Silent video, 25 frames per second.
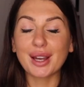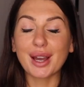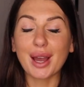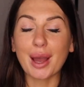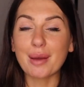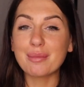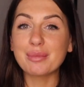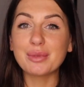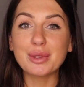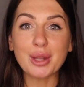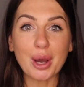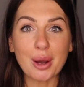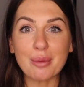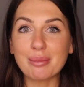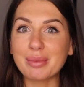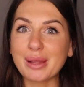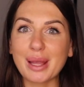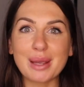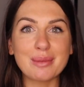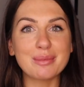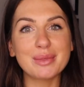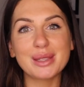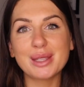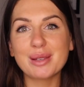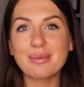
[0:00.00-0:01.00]
I'm not
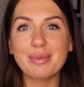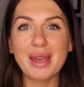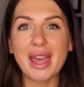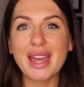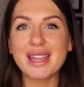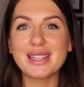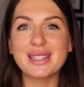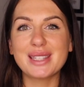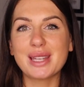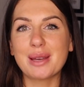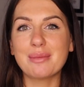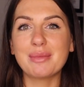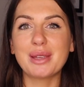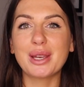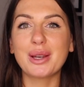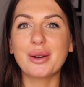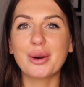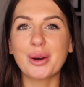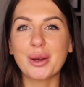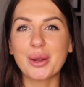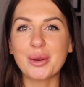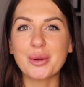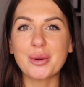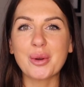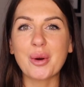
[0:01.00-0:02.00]
blaming the pandemic
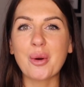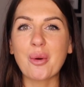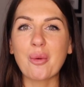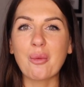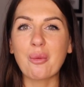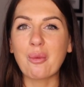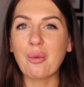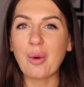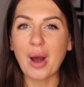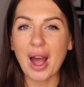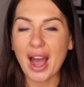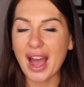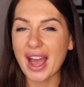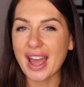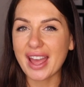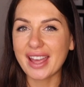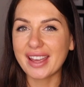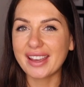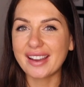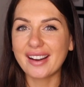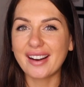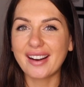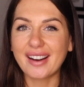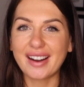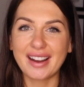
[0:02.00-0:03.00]
on
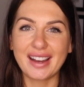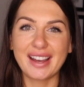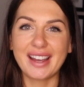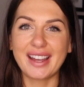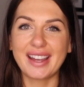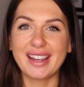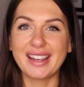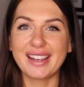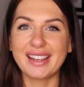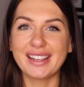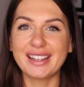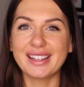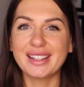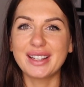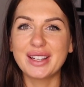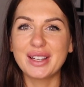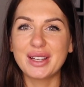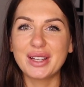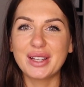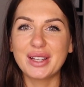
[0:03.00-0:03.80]
why I